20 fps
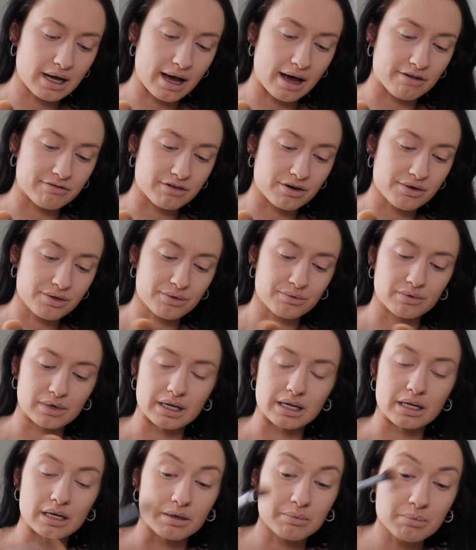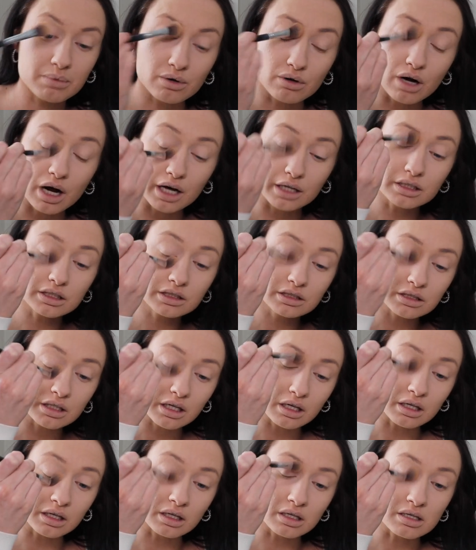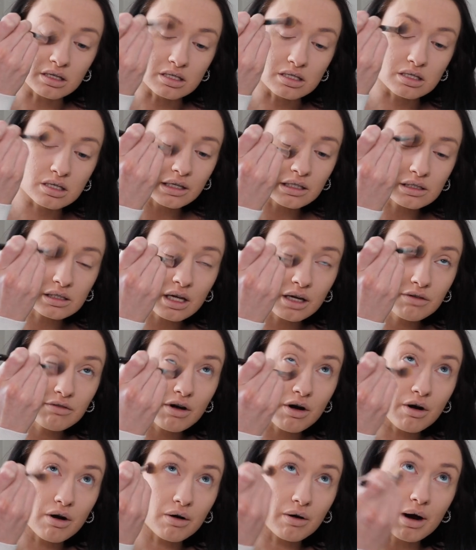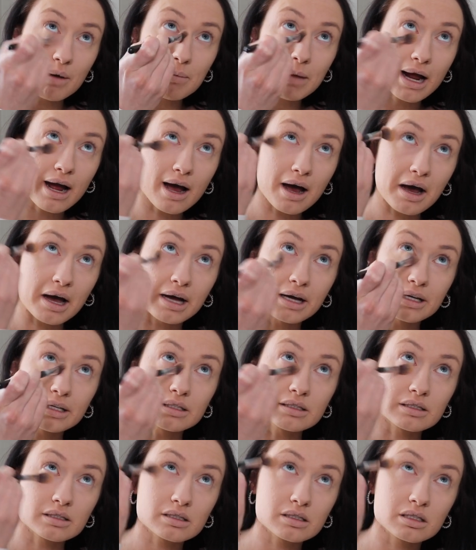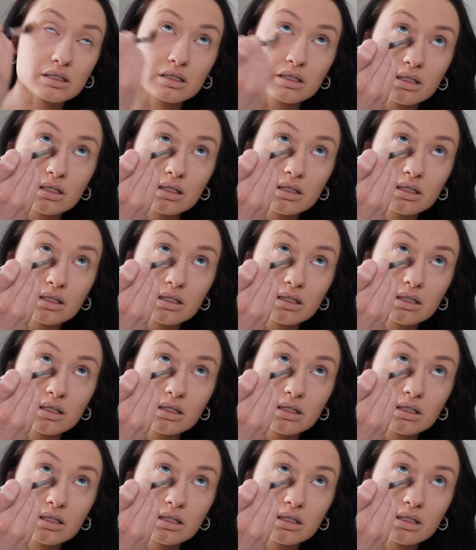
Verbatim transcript: F oh three brush and I just kind of go around my eyes